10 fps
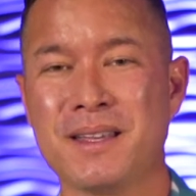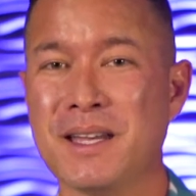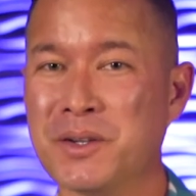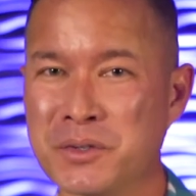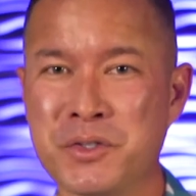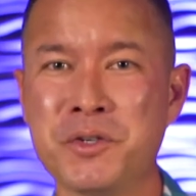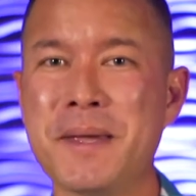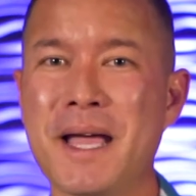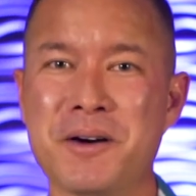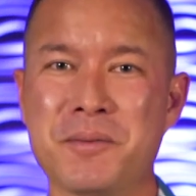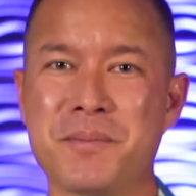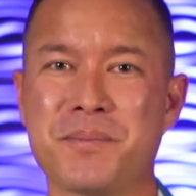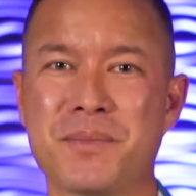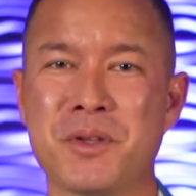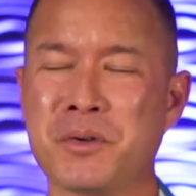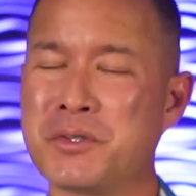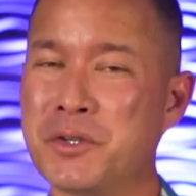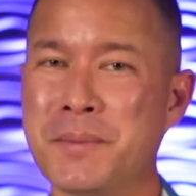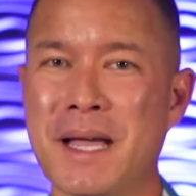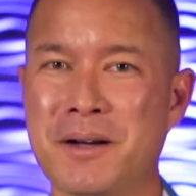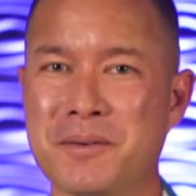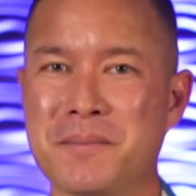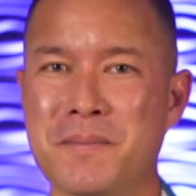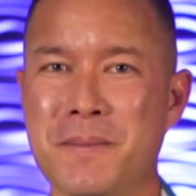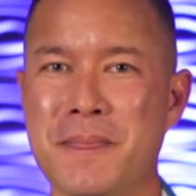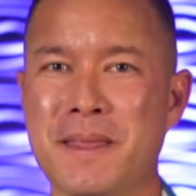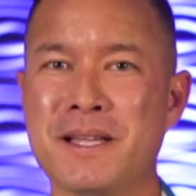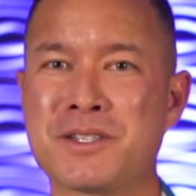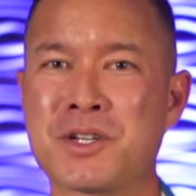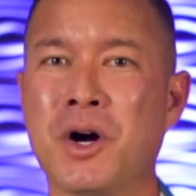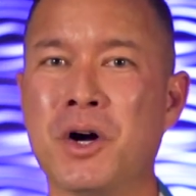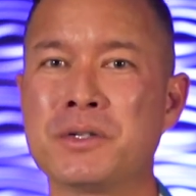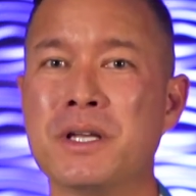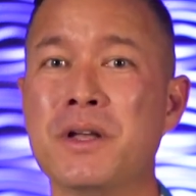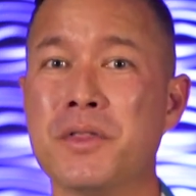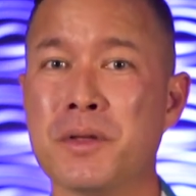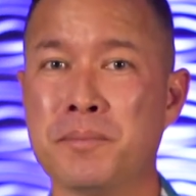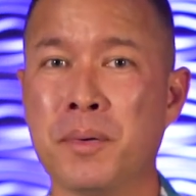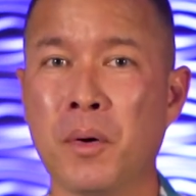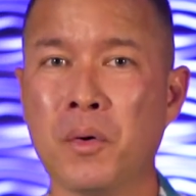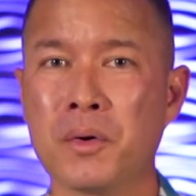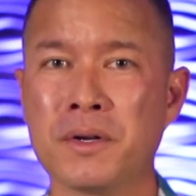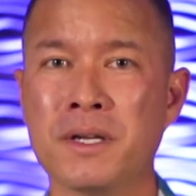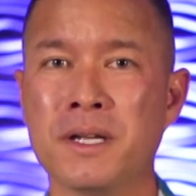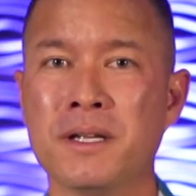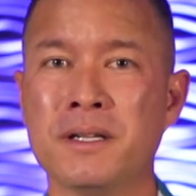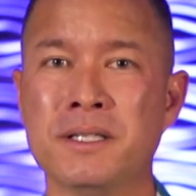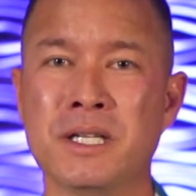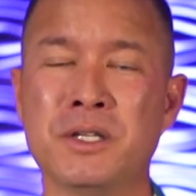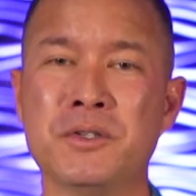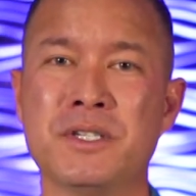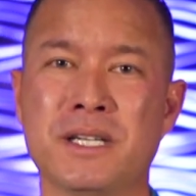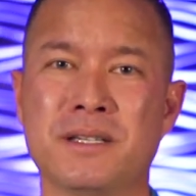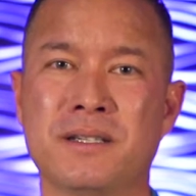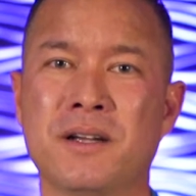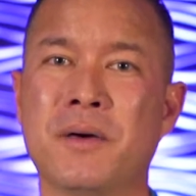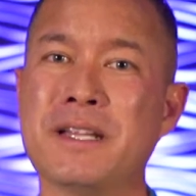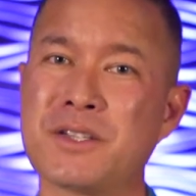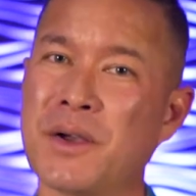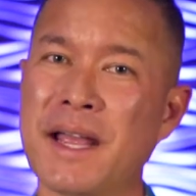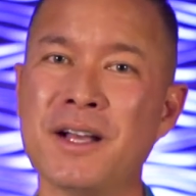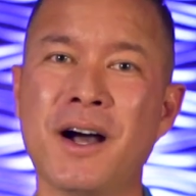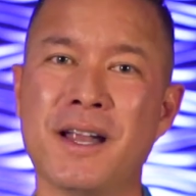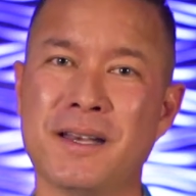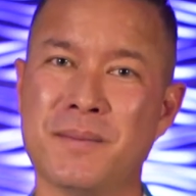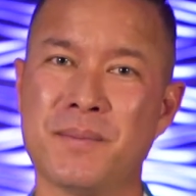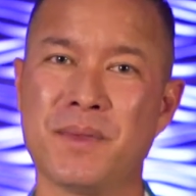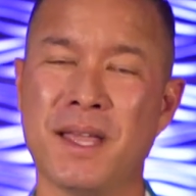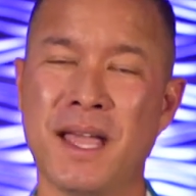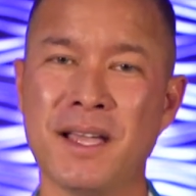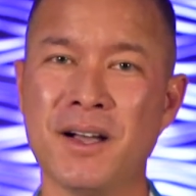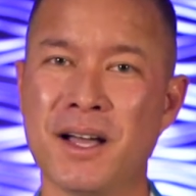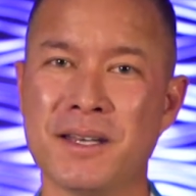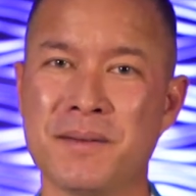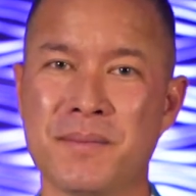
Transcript: okay, don't tune me out. Don't tune me out. It's called The Porn Delusion. All right, so hang on. Hang on.